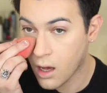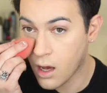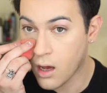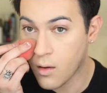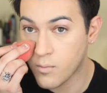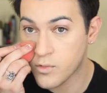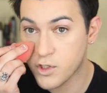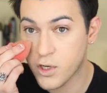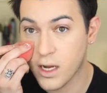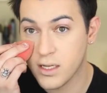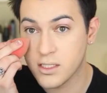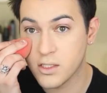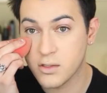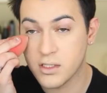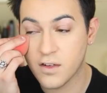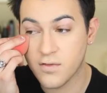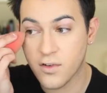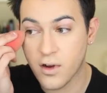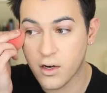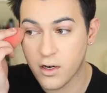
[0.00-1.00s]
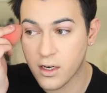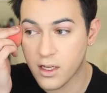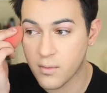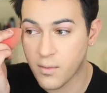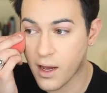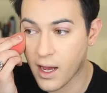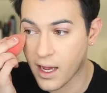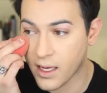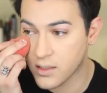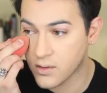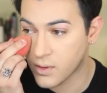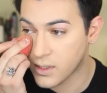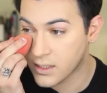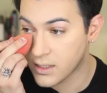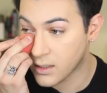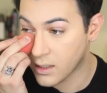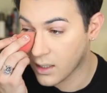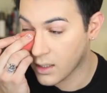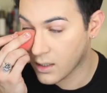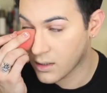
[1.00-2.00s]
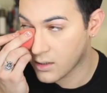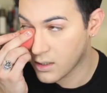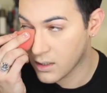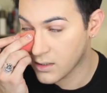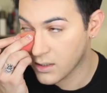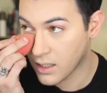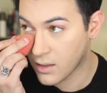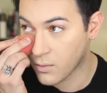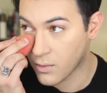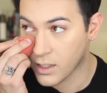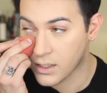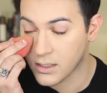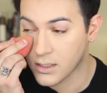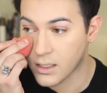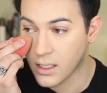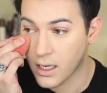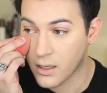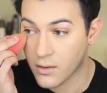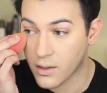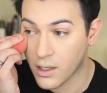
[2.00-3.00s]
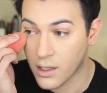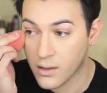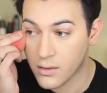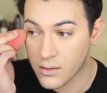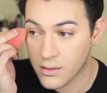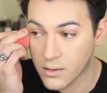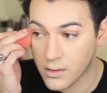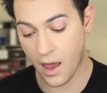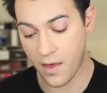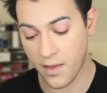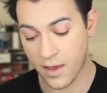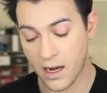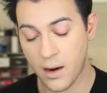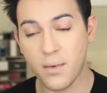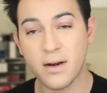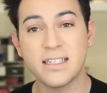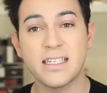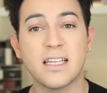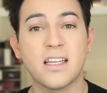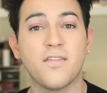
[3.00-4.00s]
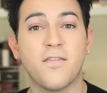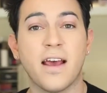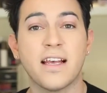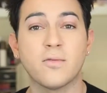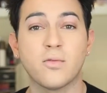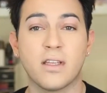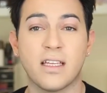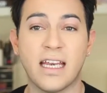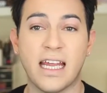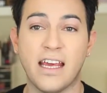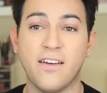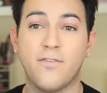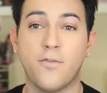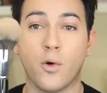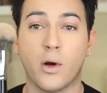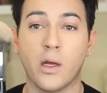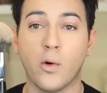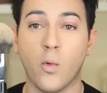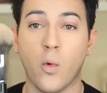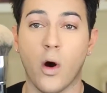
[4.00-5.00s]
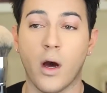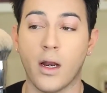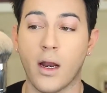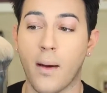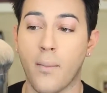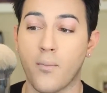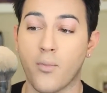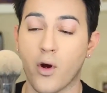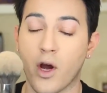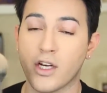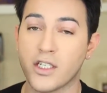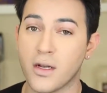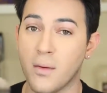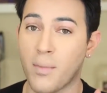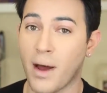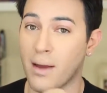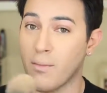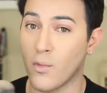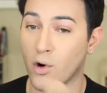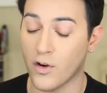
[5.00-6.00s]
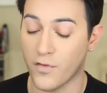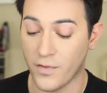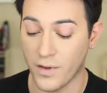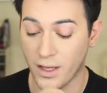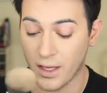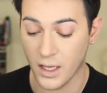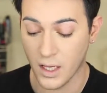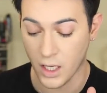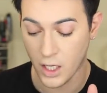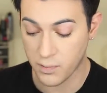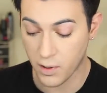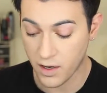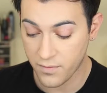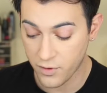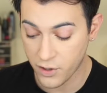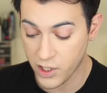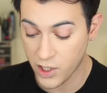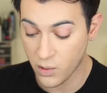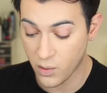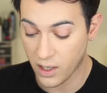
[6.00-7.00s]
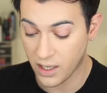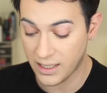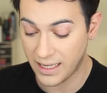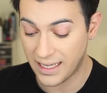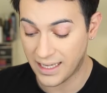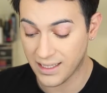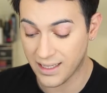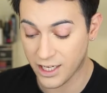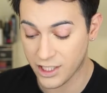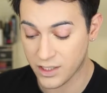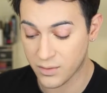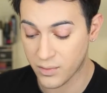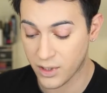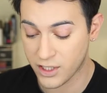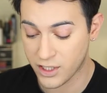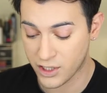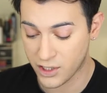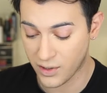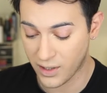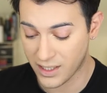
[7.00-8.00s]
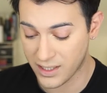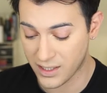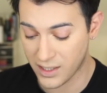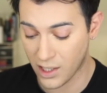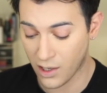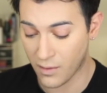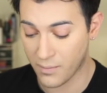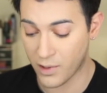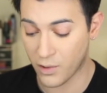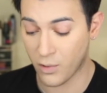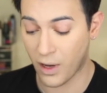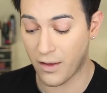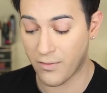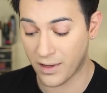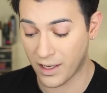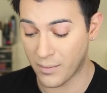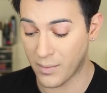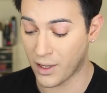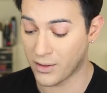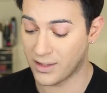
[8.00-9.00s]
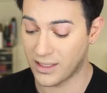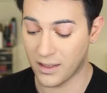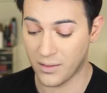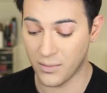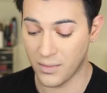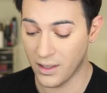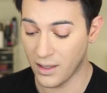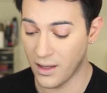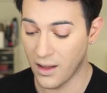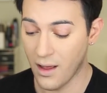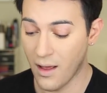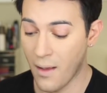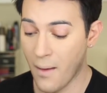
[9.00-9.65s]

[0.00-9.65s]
um, translucent for underneath my eyes recently, just like recently, I don't know. And then I'm gonna set the face with an E41 brush by Morphe. Part of their new Elite Collection brushes, you guys know I've been raving about them